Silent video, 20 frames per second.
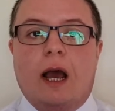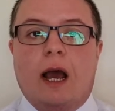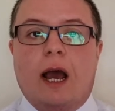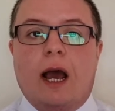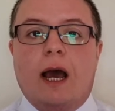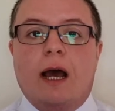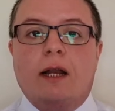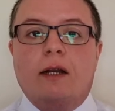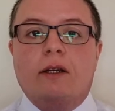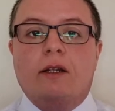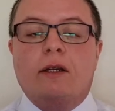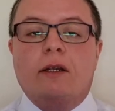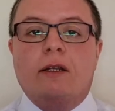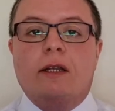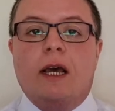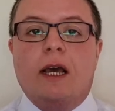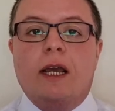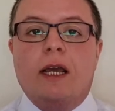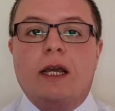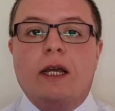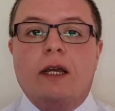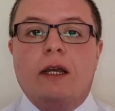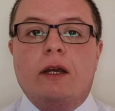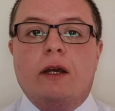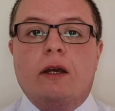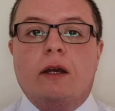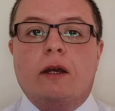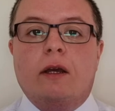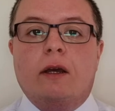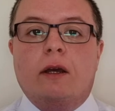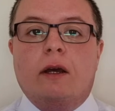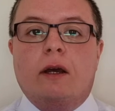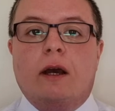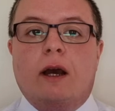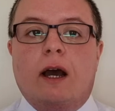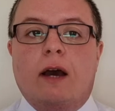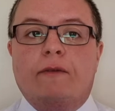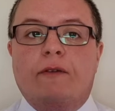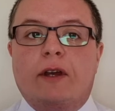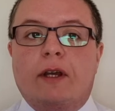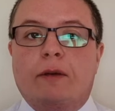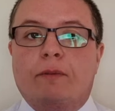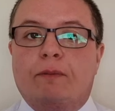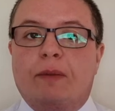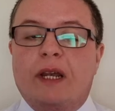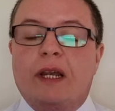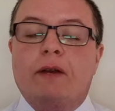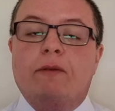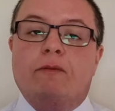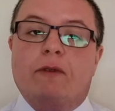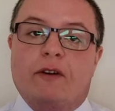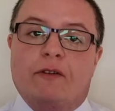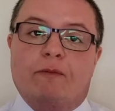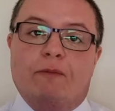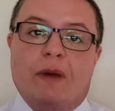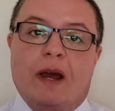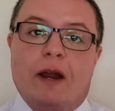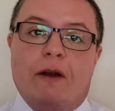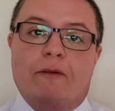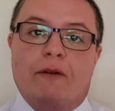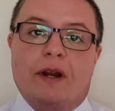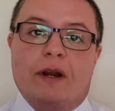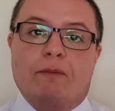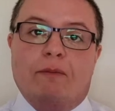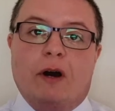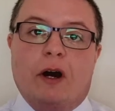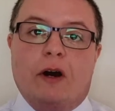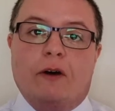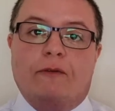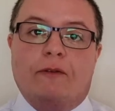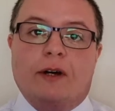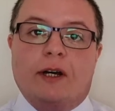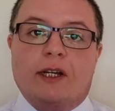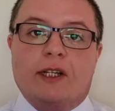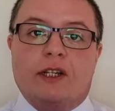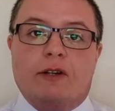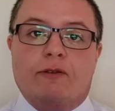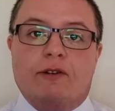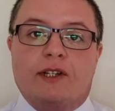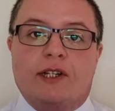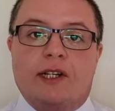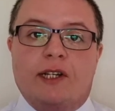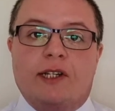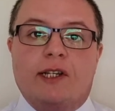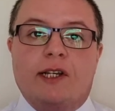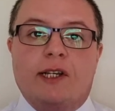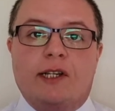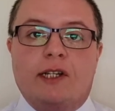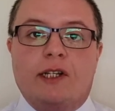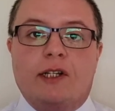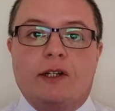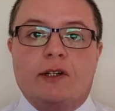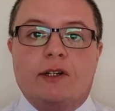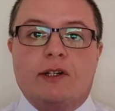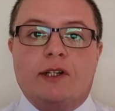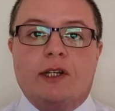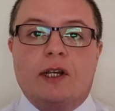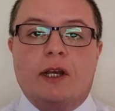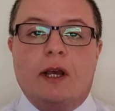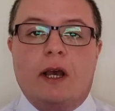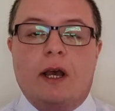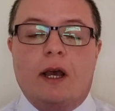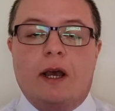and they, having been with Mary and Martha, Lazarus's sisters,